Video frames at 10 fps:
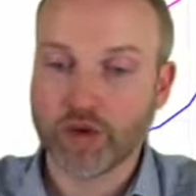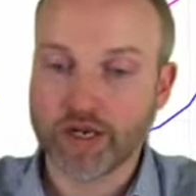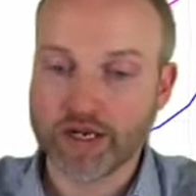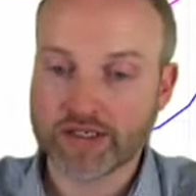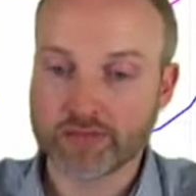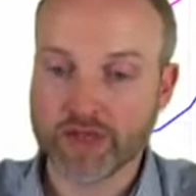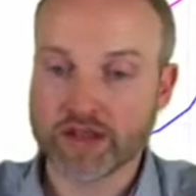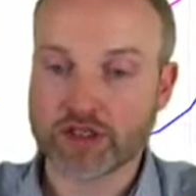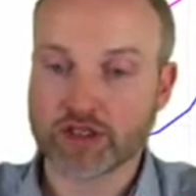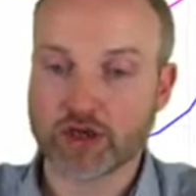We need to be
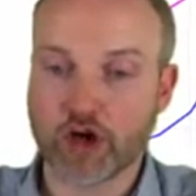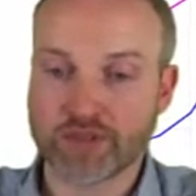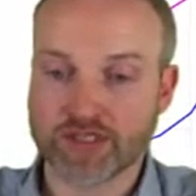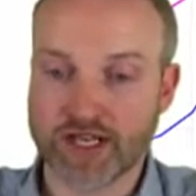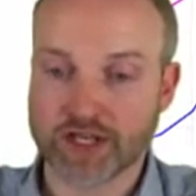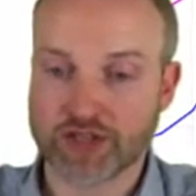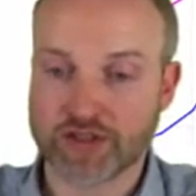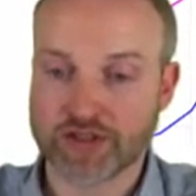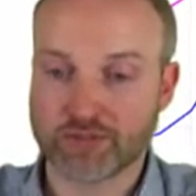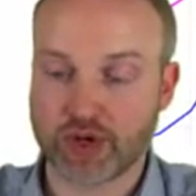in the top section
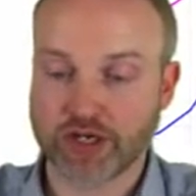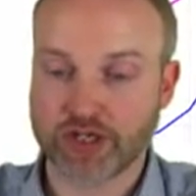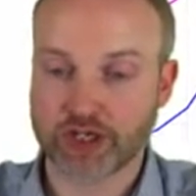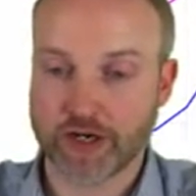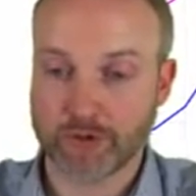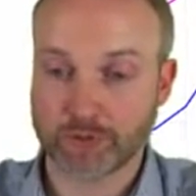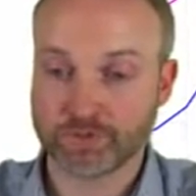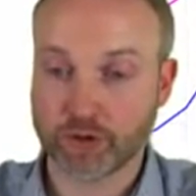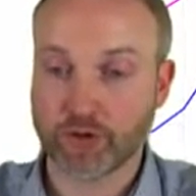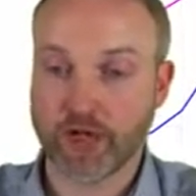of this price channel,
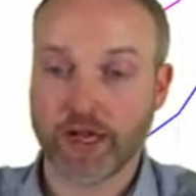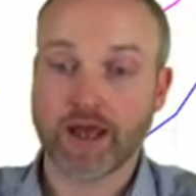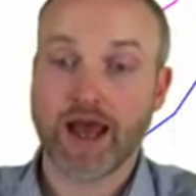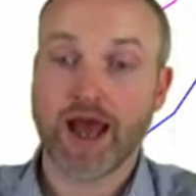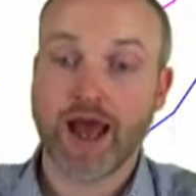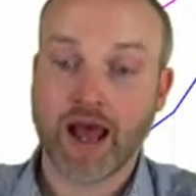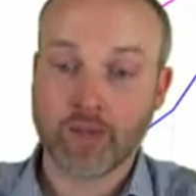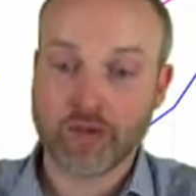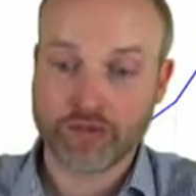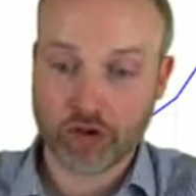okay?
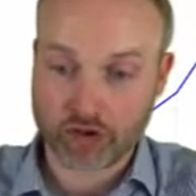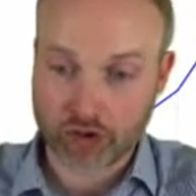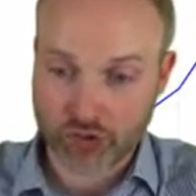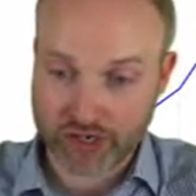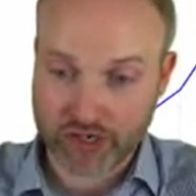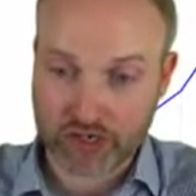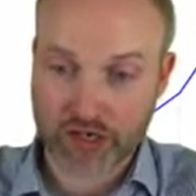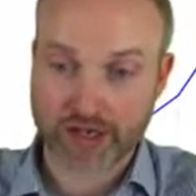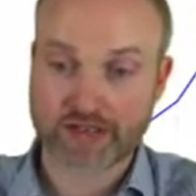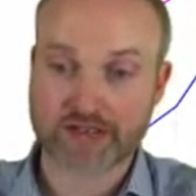And we've got the green
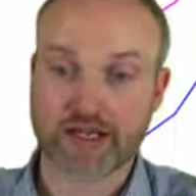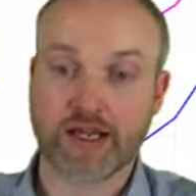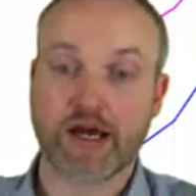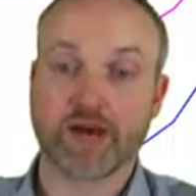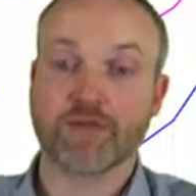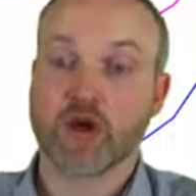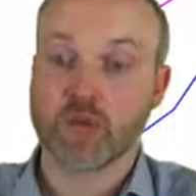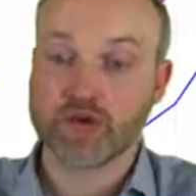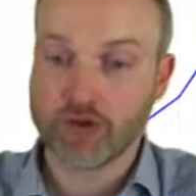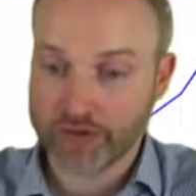lines here.
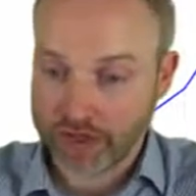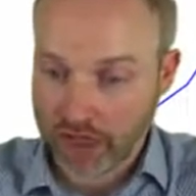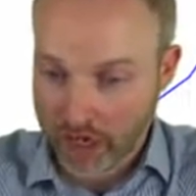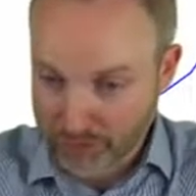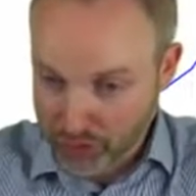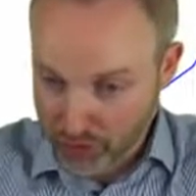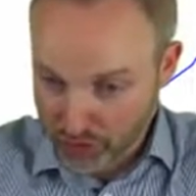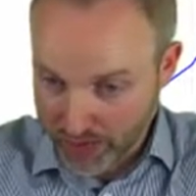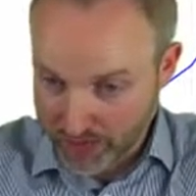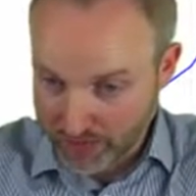We've got the
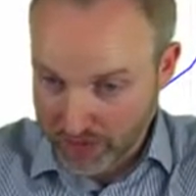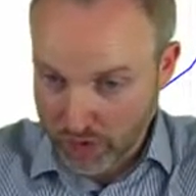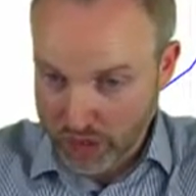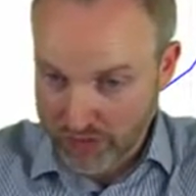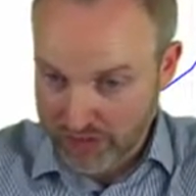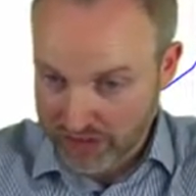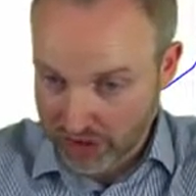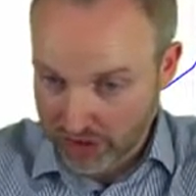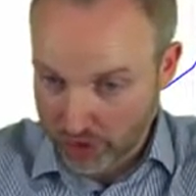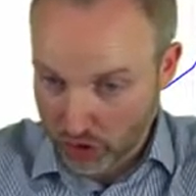uptrend as well. So
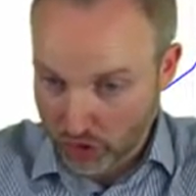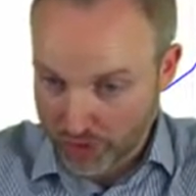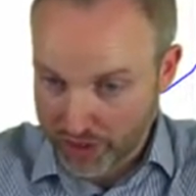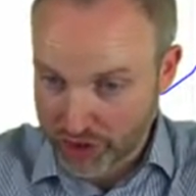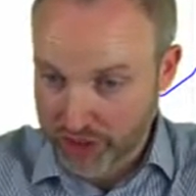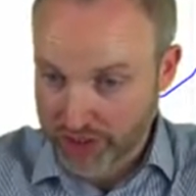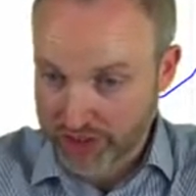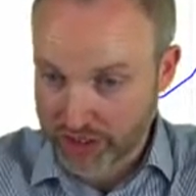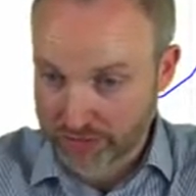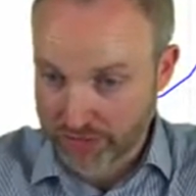this line orange
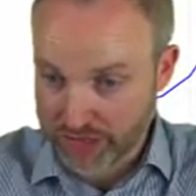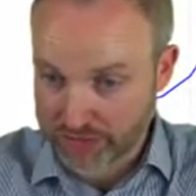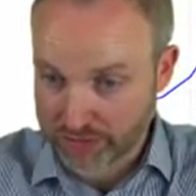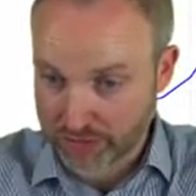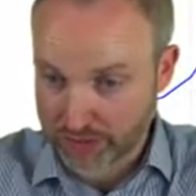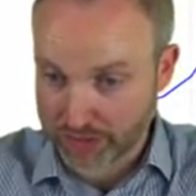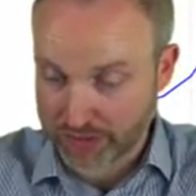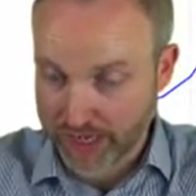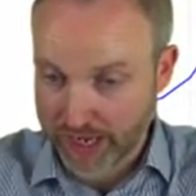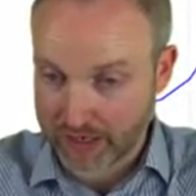turning back to
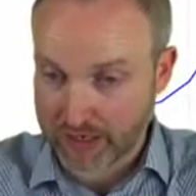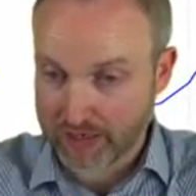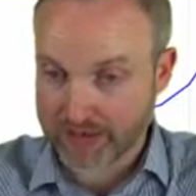blue again,